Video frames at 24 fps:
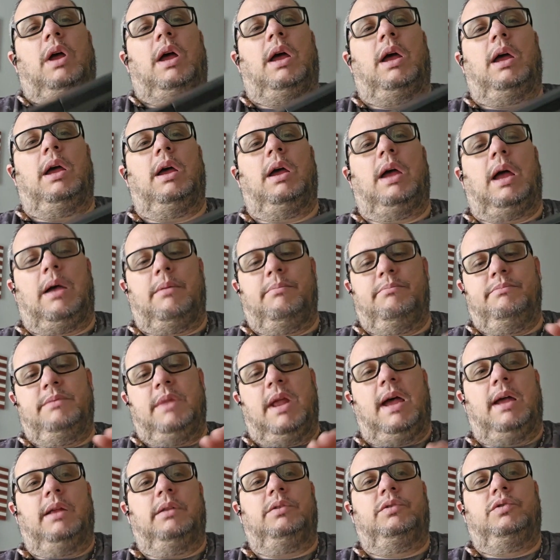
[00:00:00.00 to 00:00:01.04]
I'm
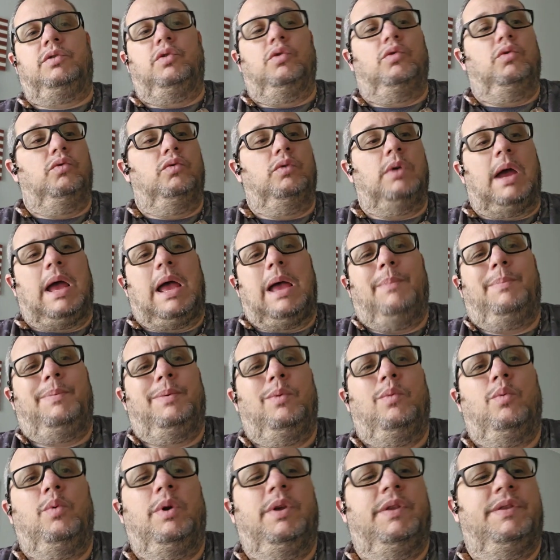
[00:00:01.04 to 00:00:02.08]
not too happy
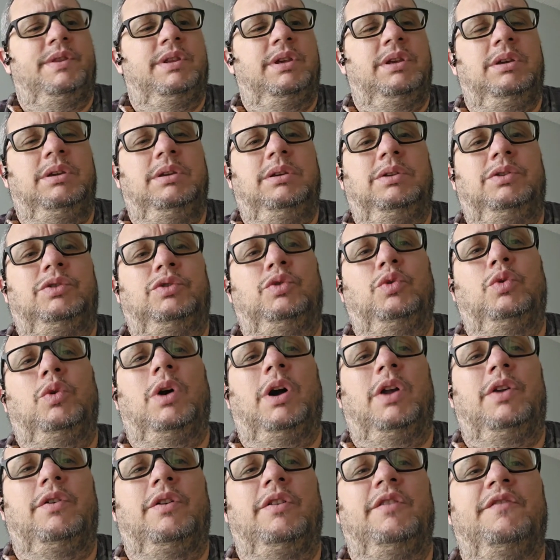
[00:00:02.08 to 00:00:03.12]
with the
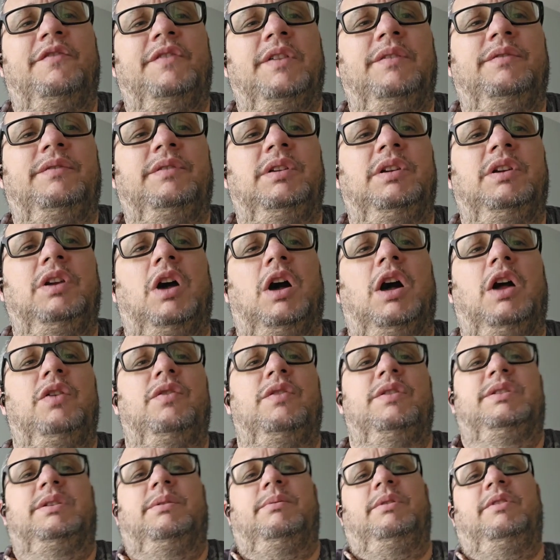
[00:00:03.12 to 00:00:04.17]
$250,
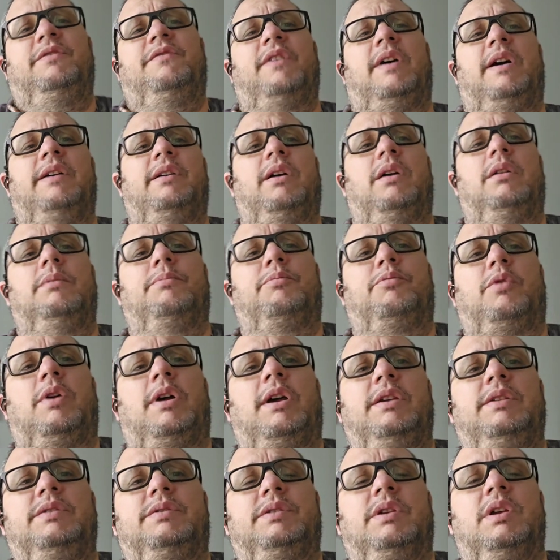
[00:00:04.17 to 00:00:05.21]
$175
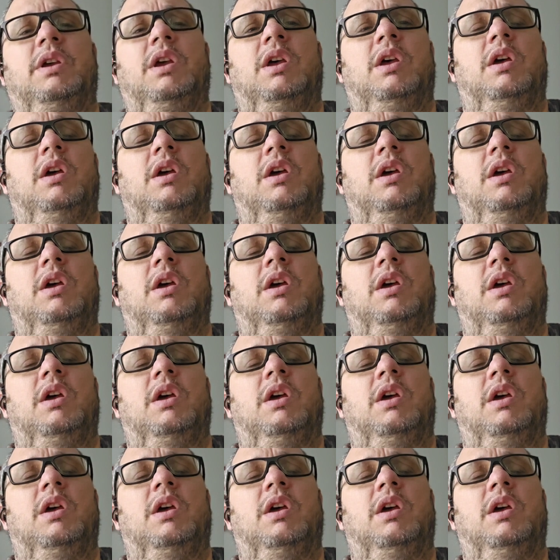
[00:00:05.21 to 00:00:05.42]
price